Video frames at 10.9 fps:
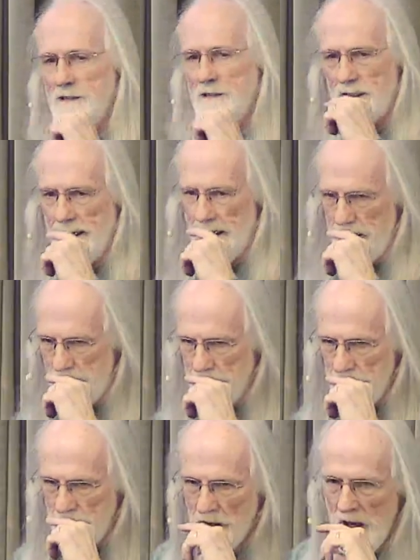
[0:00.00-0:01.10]
again.
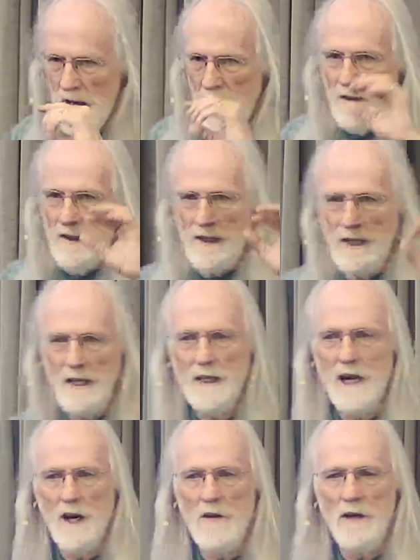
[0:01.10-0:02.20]
The
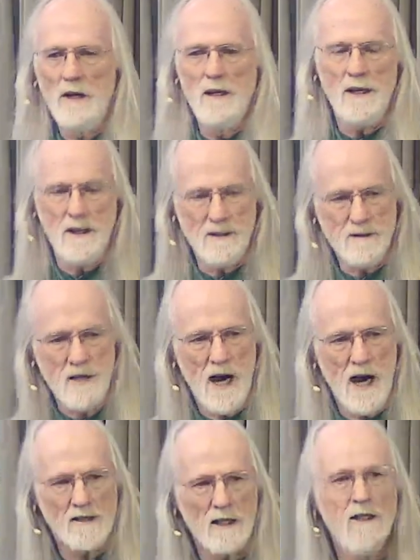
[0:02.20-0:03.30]
ego is
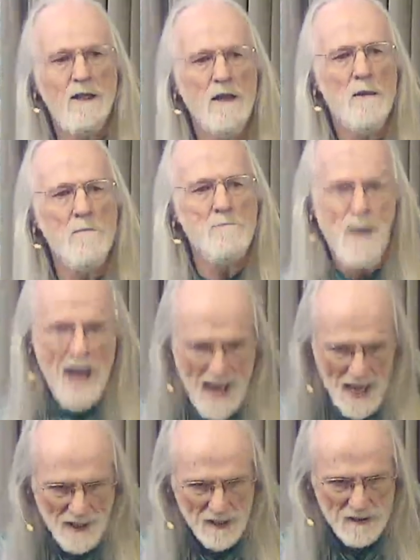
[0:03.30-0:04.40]
not bad.
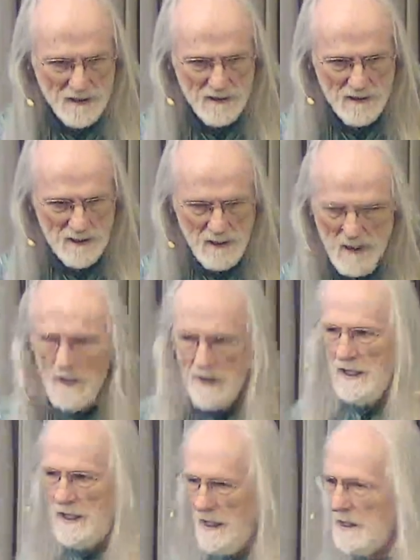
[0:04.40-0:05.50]

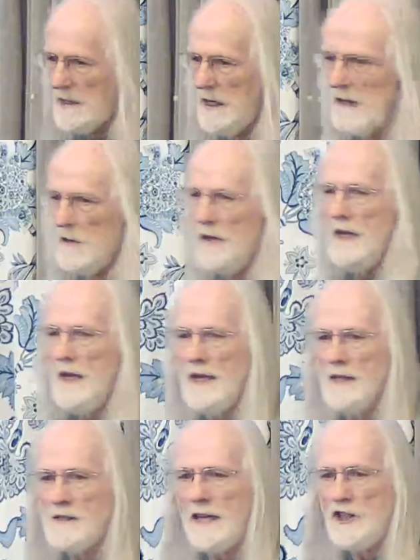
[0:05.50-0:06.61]
The ego
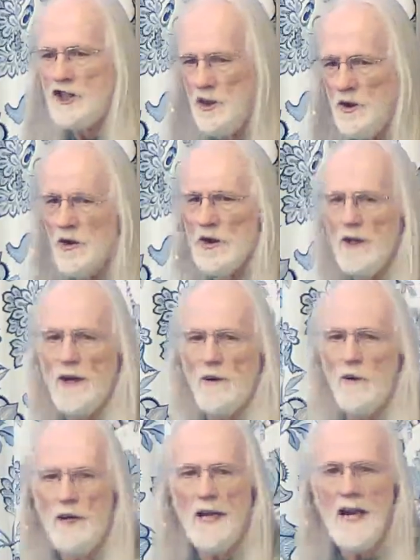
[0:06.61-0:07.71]
is a tool that
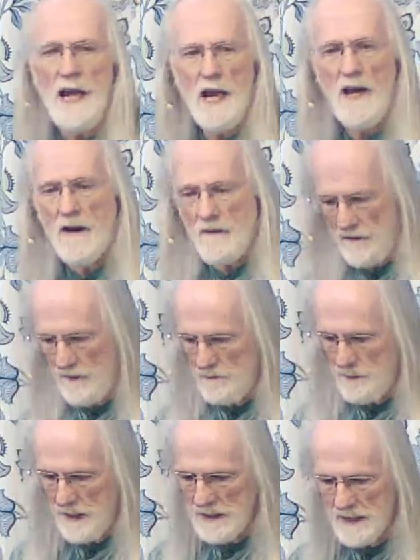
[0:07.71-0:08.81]
we have
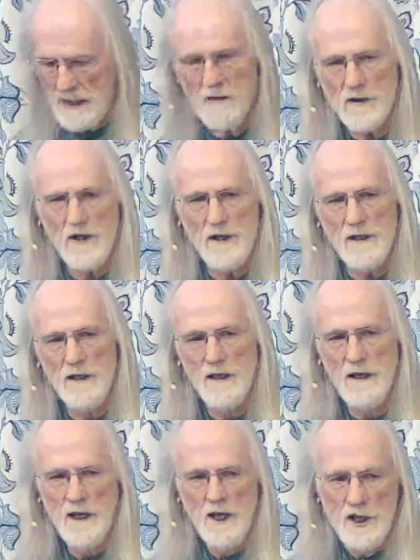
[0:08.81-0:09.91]
been given
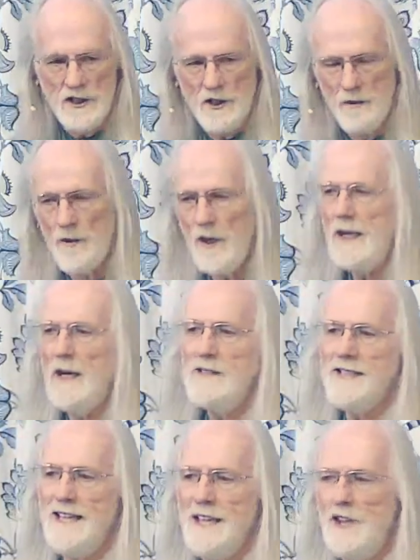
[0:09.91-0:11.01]
to bring us
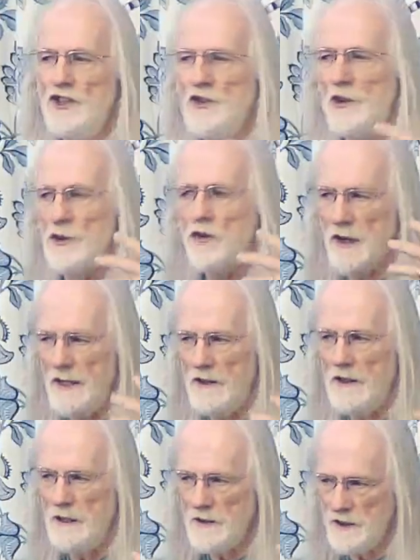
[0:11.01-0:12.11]
into a greater
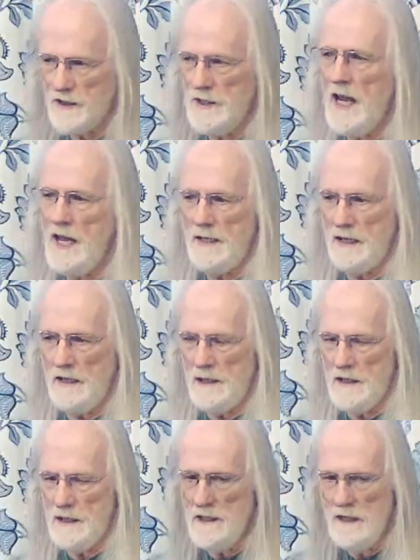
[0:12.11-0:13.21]
understanding
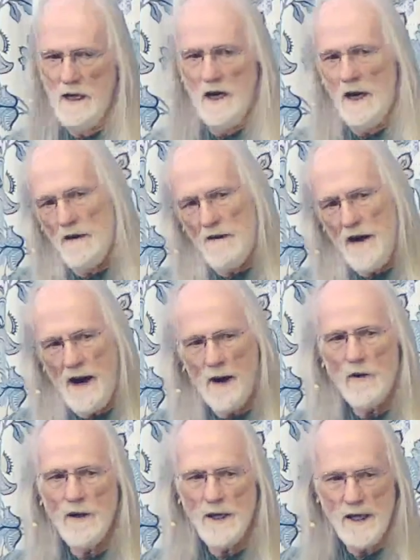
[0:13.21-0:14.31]
of our
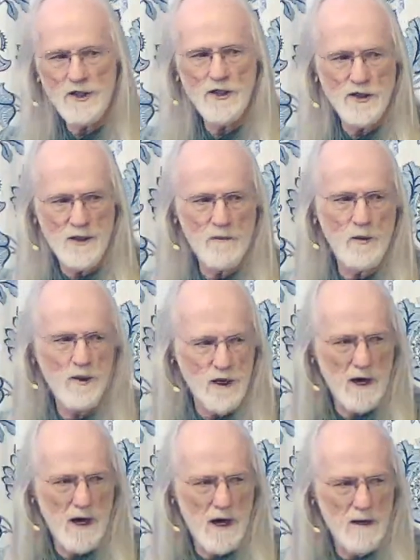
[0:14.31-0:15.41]
relationship with God.